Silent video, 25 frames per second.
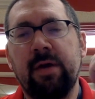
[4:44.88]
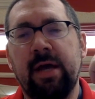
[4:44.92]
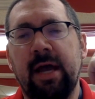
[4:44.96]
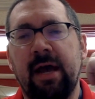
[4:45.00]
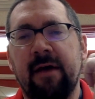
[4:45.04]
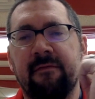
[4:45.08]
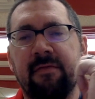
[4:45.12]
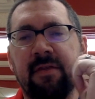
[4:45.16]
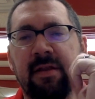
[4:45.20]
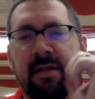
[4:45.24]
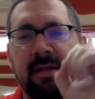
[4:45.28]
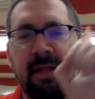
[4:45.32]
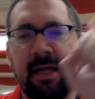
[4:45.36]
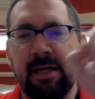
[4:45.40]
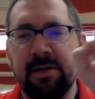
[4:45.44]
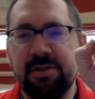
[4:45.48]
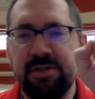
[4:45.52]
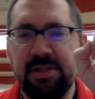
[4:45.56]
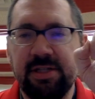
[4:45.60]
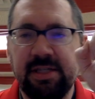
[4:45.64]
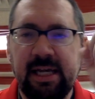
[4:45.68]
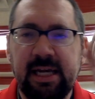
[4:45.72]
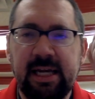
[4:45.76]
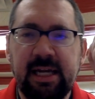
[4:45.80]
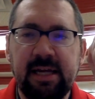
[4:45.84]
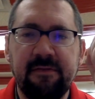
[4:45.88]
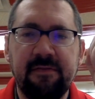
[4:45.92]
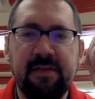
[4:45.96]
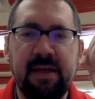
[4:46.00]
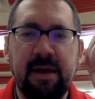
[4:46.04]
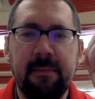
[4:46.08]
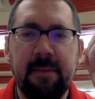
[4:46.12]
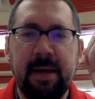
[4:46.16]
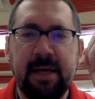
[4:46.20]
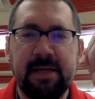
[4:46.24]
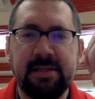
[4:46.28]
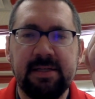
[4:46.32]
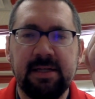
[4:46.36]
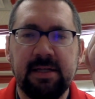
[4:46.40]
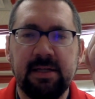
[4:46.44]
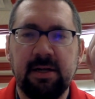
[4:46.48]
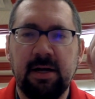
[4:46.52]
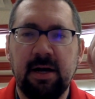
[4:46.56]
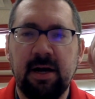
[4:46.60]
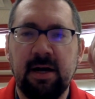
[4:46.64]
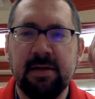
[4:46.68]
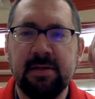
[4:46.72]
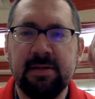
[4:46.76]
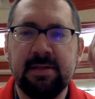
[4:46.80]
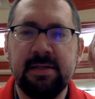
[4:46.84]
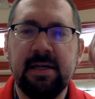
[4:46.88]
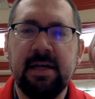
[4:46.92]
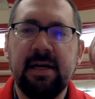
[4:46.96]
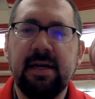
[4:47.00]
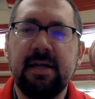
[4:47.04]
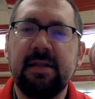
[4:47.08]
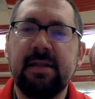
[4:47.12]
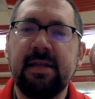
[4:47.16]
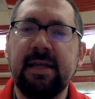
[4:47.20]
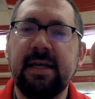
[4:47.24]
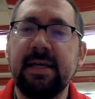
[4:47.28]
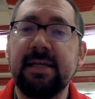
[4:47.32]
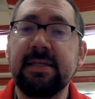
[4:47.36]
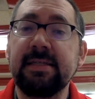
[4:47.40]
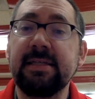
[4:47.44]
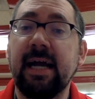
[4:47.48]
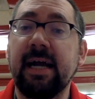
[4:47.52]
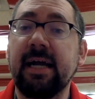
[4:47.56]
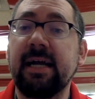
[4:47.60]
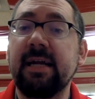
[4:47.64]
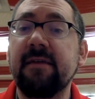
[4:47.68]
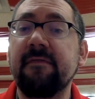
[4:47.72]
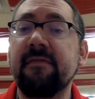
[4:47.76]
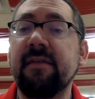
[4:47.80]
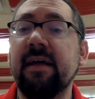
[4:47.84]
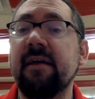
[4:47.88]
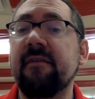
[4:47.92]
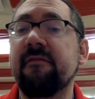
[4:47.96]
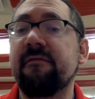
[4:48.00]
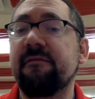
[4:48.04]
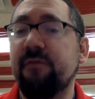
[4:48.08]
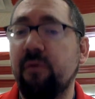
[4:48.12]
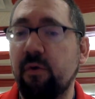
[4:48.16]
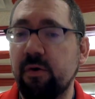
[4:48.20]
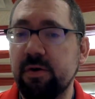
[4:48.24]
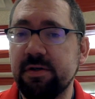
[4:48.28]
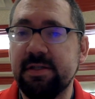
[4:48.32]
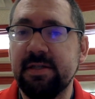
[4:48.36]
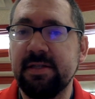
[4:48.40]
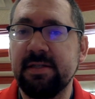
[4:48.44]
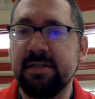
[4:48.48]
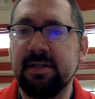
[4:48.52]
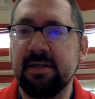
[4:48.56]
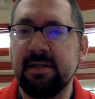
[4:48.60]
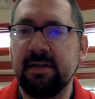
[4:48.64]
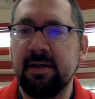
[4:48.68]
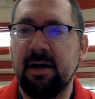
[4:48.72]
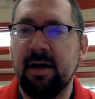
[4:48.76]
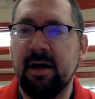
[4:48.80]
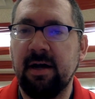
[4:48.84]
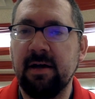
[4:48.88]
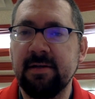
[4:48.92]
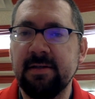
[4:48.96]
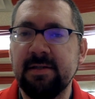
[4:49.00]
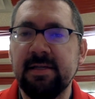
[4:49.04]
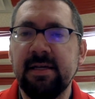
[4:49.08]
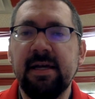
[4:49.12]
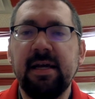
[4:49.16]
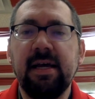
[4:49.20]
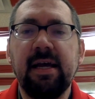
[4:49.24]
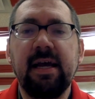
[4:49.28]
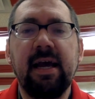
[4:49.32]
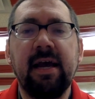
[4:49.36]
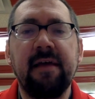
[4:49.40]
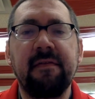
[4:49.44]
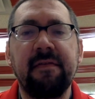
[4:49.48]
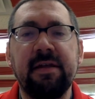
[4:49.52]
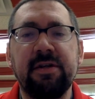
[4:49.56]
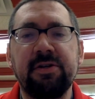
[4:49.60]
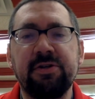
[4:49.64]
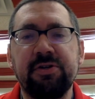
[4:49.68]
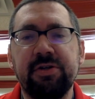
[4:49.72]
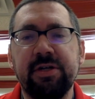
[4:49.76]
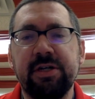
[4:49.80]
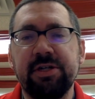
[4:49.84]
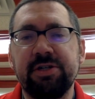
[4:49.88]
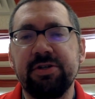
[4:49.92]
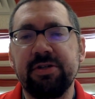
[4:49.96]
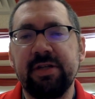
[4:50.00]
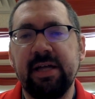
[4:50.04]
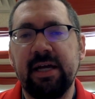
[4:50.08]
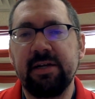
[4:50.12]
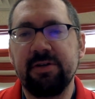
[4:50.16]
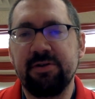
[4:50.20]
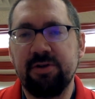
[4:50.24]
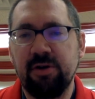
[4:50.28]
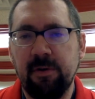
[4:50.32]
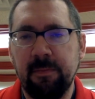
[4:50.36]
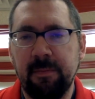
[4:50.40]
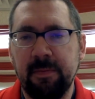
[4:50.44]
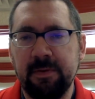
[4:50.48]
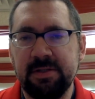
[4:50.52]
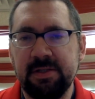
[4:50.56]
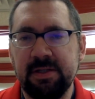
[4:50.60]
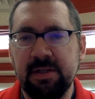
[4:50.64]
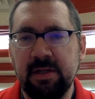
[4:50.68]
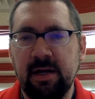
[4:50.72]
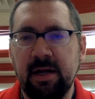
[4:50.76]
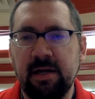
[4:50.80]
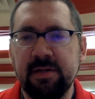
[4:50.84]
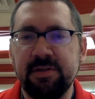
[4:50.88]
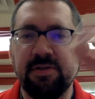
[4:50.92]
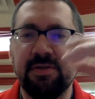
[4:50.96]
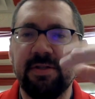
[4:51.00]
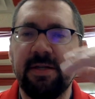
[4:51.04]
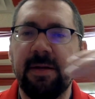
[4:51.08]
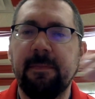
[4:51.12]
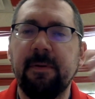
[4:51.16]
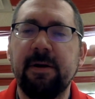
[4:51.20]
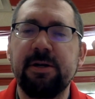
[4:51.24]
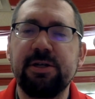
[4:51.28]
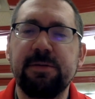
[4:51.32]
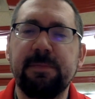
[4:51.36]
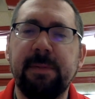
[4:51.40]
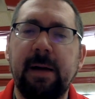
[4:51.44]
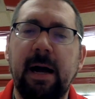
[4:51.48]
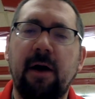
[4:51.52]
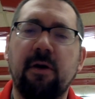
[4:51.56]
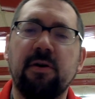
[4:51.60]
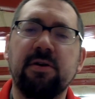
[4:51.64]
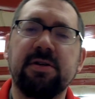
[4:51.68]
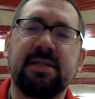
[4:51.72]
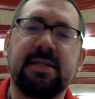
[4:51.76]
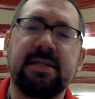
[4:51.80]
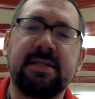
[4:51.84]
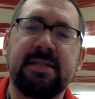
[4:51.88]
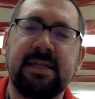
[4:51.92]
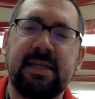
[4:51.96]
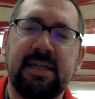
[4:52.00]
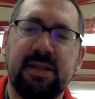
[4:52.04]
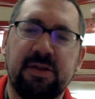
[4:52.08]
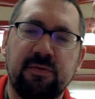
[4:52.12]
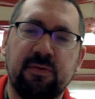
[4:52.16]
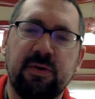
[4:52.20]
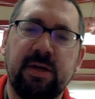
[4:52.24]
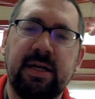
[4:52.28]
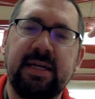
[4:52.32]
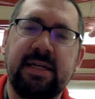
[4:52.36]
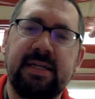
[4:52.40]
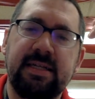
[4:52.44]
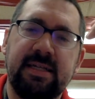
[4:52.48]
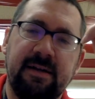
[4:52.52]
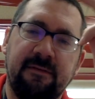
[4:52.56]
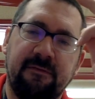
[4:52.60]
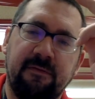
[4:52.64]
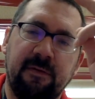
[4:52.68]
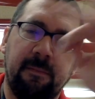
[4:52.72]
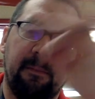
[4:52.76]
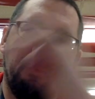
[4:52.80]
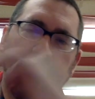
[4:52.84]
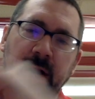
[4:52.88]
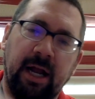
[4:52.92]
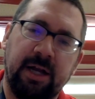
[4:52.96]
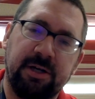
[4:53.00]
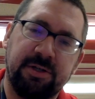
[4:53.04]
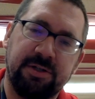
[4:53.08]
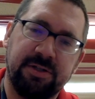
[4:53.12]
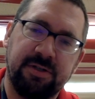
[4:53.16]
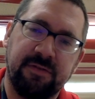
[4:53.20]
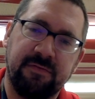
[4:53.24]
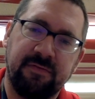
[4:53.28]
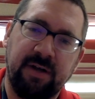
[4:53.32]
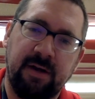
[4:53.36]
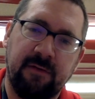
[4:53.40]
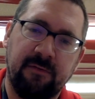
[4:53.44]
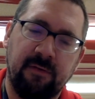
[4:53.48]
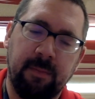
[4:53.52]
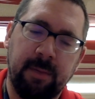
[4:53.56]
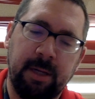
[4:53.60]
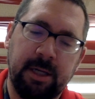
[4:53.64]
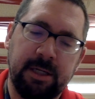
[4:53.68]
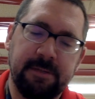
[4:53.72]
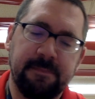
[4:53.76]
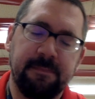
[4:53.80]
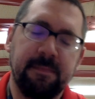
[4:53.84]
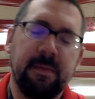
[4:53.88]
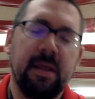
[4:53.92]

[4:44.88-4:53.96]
We have the legislative that makes the laws, the executive that enforces the laws, and the judicial that interprets the laws. So separation of powers is the 3 different branches of government.